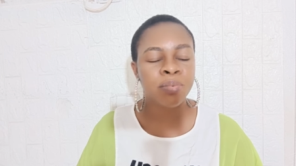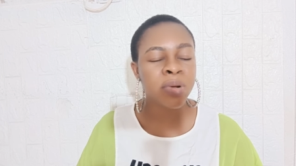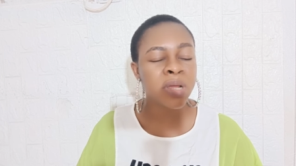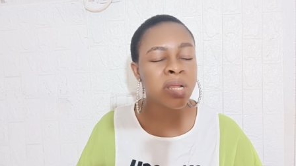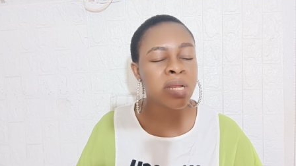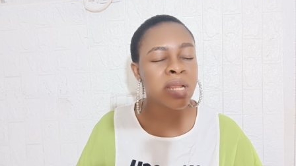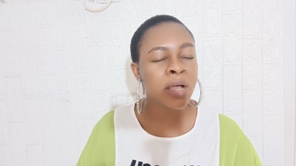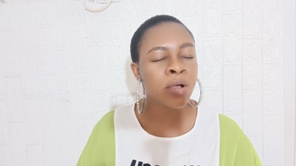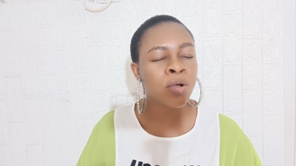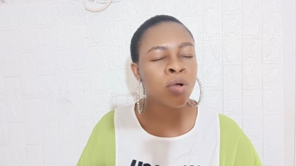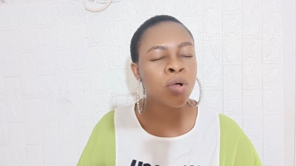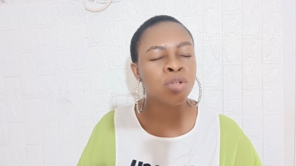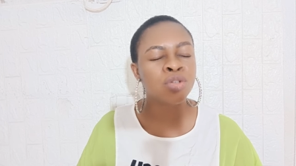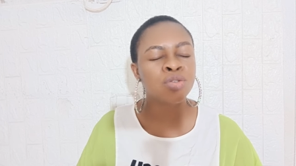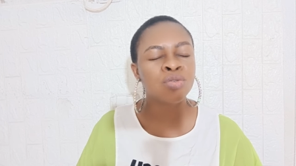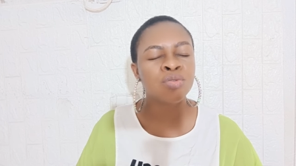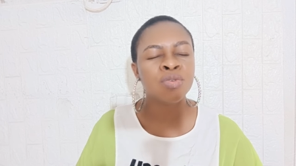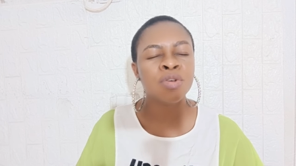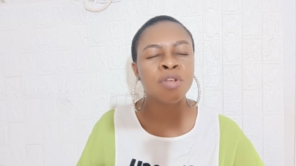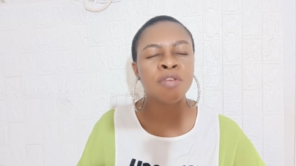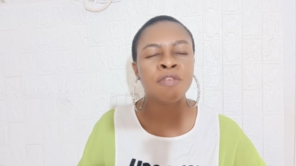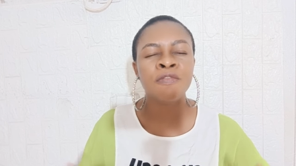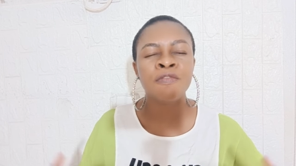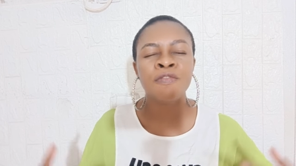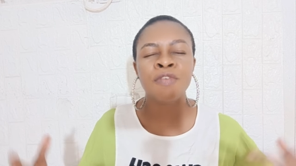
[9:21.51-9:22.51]
Pray that God
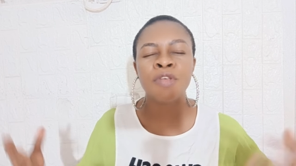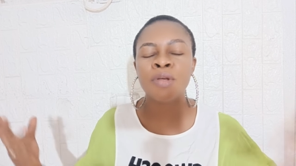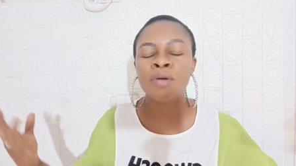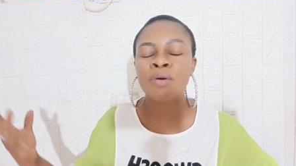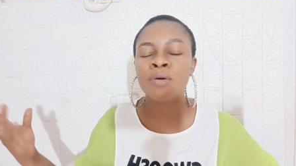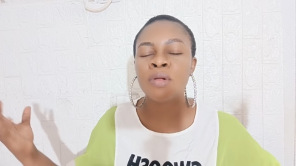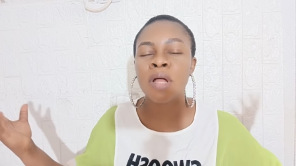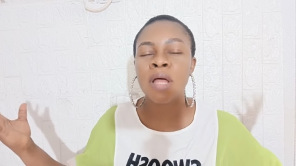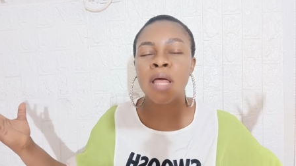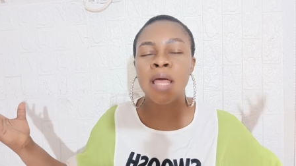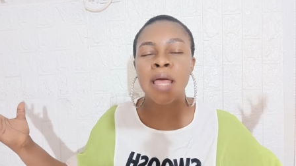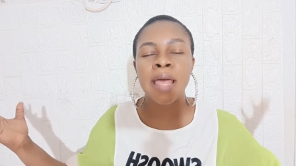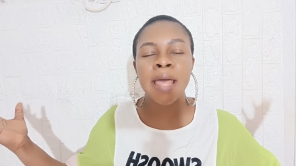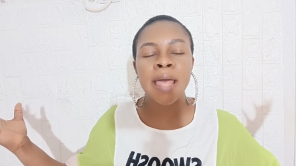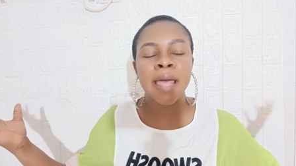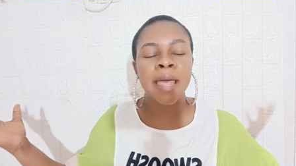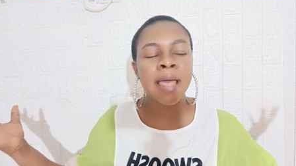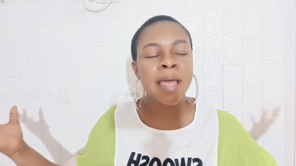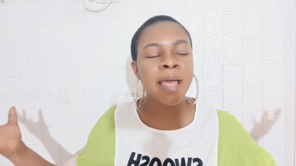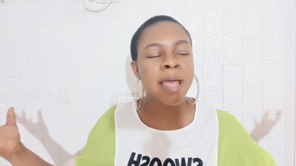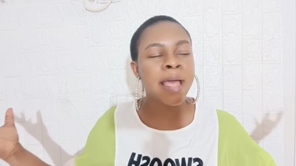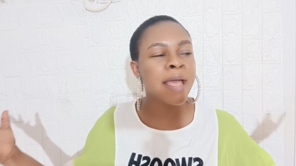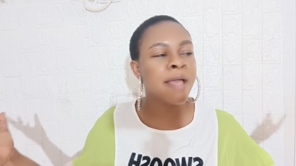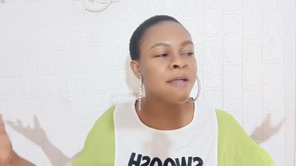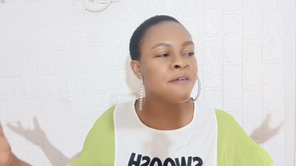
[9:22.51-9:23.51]
should reveal
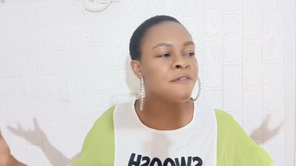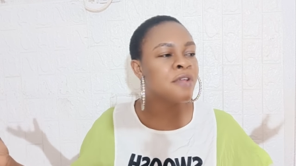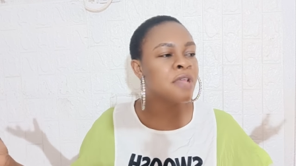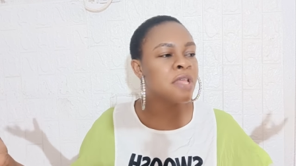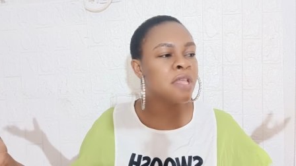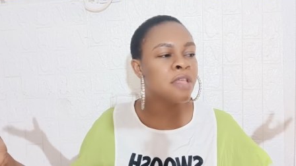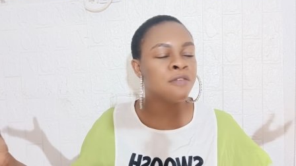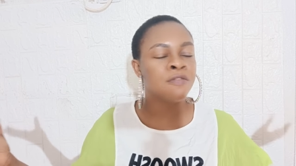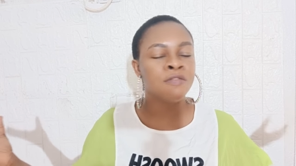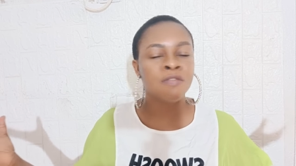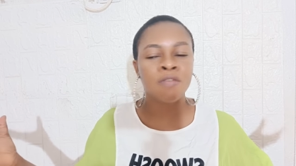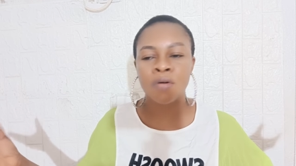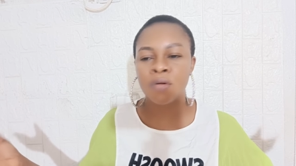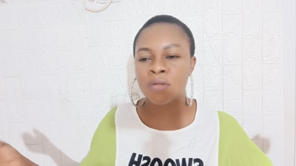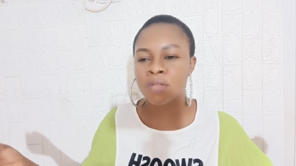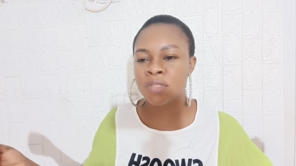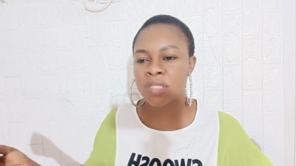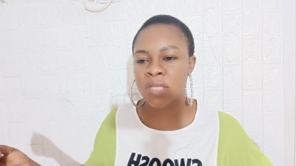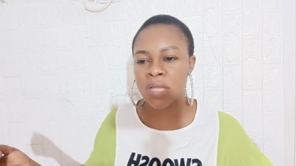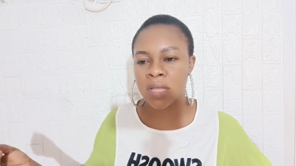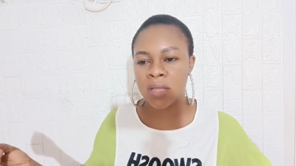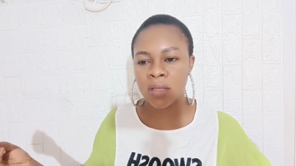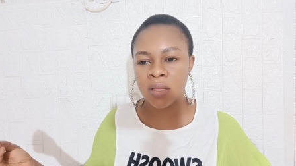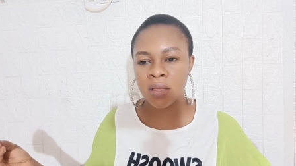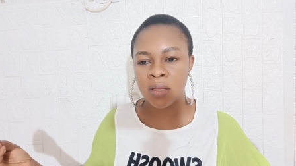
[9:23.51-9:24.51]
every evil
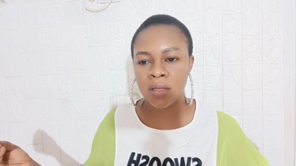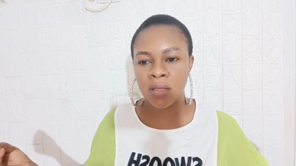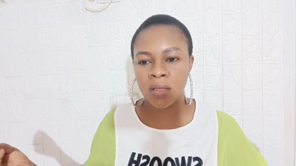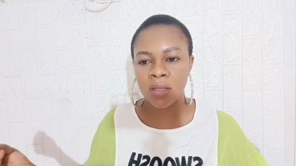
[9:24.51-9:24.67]
altar